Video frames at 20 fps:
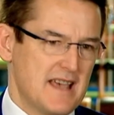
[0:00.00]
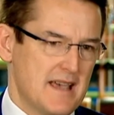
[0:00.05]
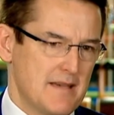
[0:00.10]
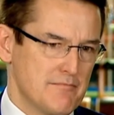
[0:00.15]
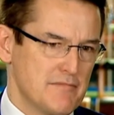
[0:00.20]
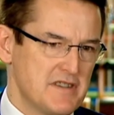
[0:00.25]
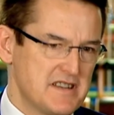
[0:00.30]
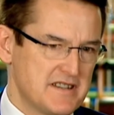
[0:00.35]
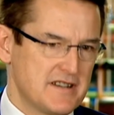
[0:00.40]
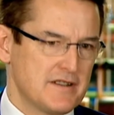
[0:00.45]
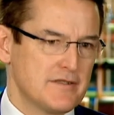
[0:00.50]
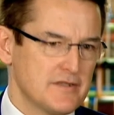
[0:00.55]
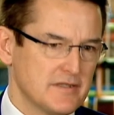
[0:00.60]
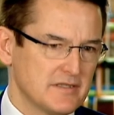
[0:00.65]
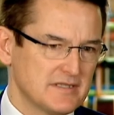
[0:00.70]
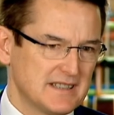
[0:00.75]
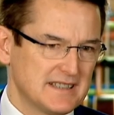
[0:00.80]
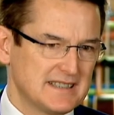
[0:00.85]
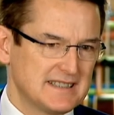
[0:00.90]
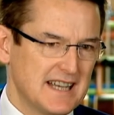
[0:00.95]
that
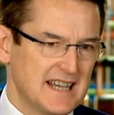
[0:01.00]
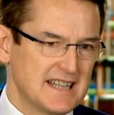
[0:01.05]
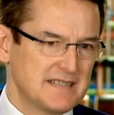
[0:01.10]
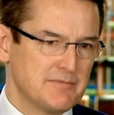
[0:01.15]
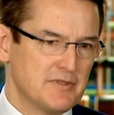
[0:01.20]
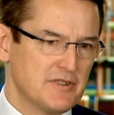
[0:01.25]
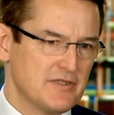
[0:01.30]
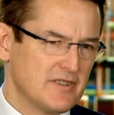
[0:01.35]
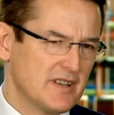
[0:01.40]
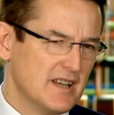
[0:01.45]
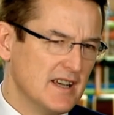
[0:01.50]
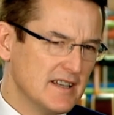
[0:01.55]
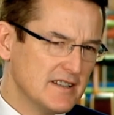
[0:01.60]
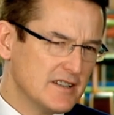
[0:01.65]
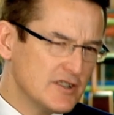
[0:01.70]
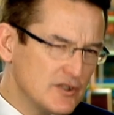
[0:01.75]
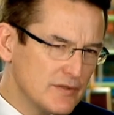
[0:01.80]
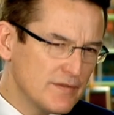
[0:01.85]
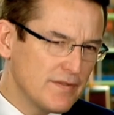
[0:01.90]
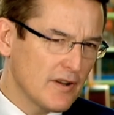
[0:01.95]
materials assessment?
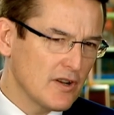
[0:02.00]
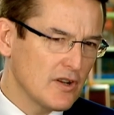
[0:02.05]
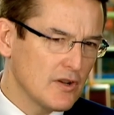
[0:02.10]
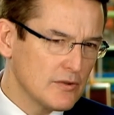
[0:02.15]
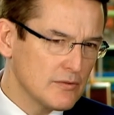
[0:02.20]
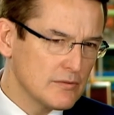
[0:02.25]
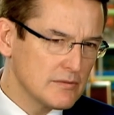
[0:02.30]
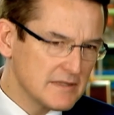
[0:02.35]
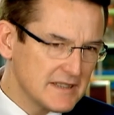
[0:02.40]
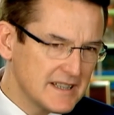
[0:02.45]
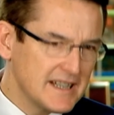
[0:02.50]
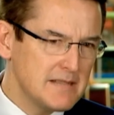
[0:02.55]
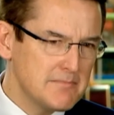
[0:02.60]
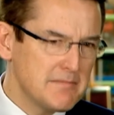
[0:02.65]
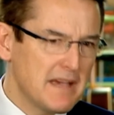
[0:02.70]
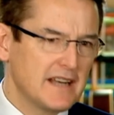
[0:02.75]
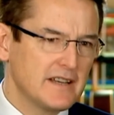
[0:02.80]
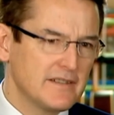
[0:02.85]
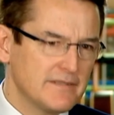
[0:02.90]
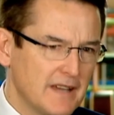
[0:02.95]
Did you follow lean
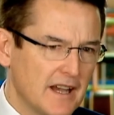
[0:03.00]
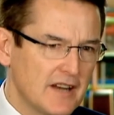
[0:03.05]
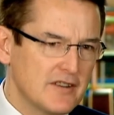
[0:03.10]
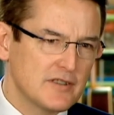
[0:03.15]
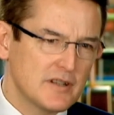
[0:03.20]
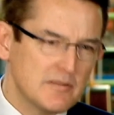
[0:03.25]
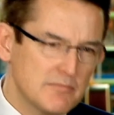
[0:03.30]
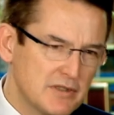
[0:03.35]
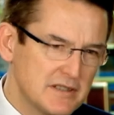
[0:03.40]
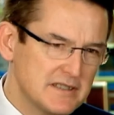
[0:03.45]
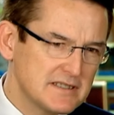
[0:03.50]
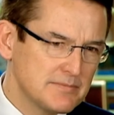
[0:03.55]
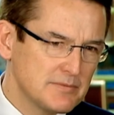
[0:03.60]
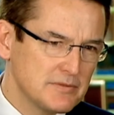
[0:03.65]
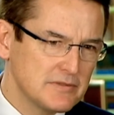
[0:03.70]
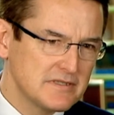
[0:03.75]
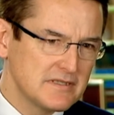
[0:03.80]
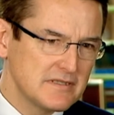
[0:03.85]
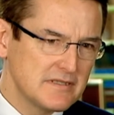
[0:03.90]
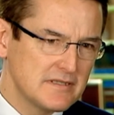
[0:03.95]
manufacturing
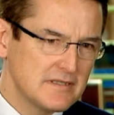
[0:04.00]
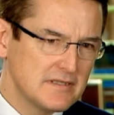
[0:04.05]
principles?